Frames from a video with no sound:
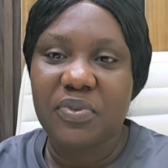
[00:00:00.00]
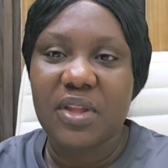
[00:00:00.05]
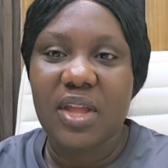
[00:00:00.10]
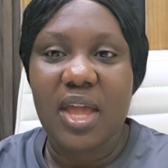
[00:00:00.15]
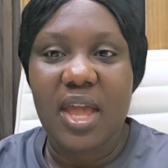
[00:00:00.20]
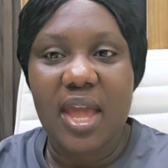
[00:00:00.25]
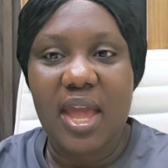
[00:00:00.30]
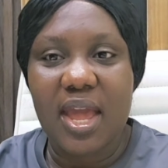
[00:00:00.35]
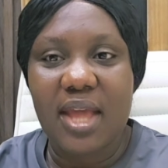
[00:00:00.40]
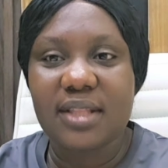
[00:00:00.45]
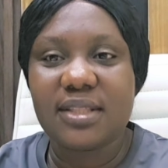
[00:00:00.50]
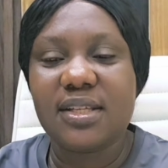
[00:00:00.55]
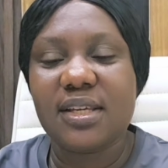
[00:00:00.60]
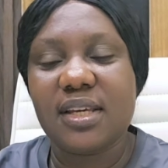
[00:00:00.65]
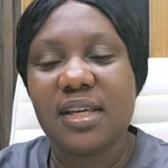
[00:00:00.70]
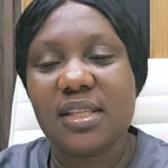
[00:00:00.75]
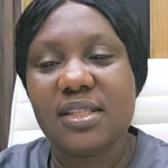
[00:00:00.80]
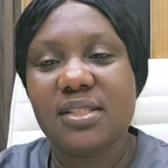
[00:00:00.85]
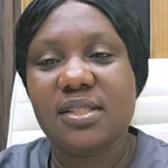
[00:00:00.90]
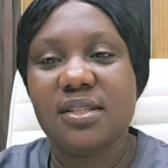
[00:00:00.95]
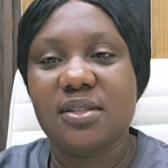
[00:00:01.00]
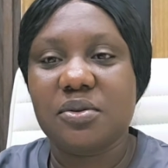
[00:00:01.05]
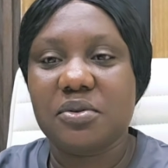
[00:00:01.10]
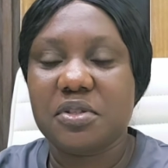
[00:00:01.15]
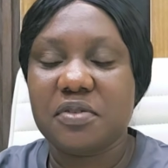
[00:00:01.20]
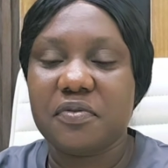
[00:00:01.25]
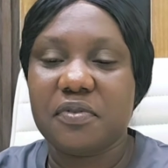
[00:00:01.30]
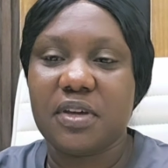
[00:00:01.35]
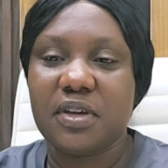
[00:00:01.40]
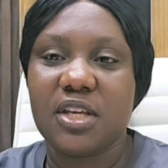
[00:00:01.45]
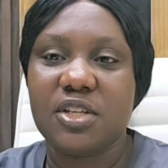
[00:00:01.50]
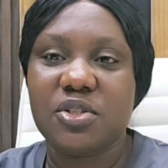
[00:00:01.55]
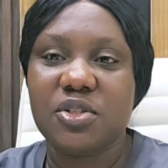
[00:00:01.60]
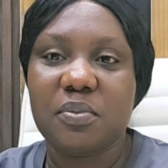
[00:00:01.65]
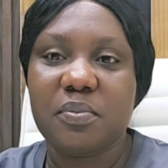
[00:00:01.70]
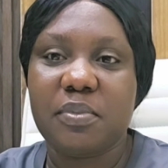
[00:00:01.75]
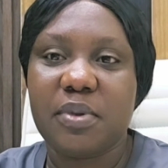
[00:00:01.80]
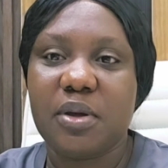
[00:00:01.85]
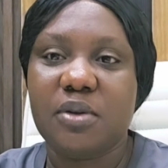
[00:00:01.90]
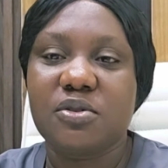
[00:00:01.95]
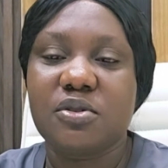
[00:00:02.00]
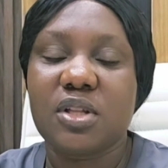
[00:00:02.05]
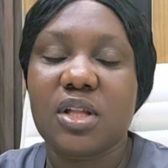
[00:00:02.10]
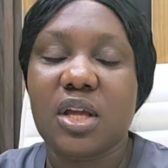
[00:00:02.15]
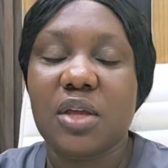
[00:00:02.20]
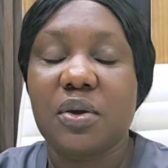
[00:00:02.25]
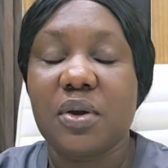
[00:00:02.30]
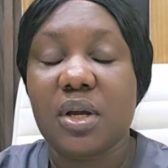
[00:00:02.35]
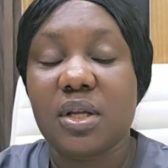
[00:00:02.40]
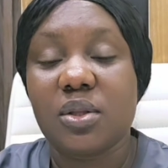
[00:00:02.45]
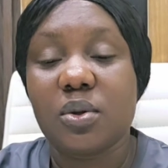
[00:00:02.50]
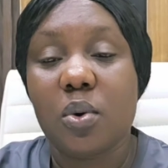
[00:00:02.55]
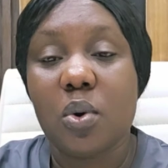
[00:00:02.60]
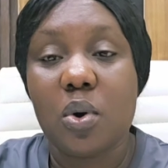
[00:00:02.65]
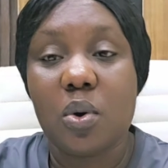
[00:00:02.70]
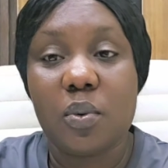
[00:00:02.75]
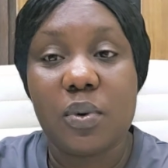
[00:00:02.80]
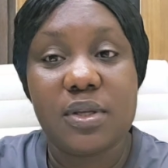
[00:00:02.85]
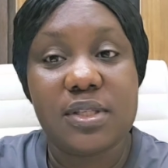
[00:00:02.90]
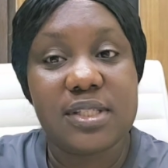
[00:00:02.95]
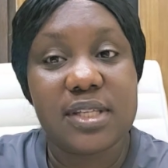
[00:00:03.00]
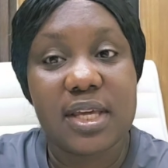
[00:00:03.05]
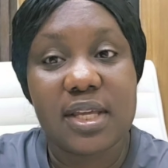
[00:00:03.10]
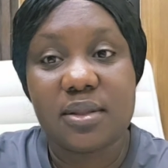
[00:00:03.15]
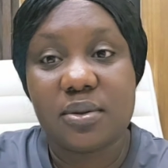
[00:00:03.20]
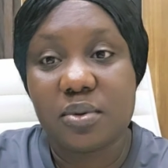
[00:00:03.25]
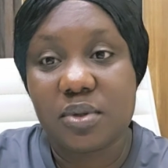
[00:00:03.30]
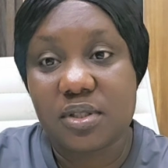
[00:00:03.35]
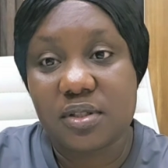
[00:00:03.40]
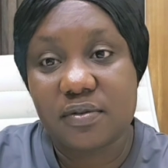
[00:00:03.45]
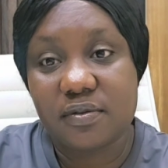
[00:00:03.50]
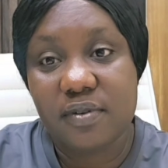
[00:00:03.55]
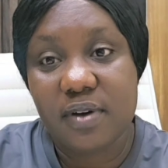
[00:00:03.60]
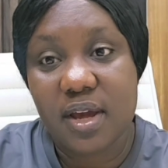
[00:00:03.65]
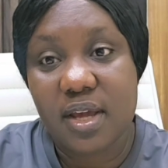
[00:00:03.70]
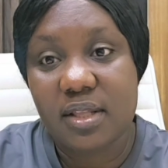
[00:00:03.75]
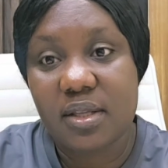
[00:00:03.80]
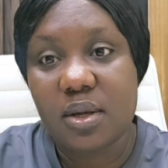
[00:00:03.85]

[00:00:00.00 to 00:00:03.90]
and hit the notification bell so that you can always get notified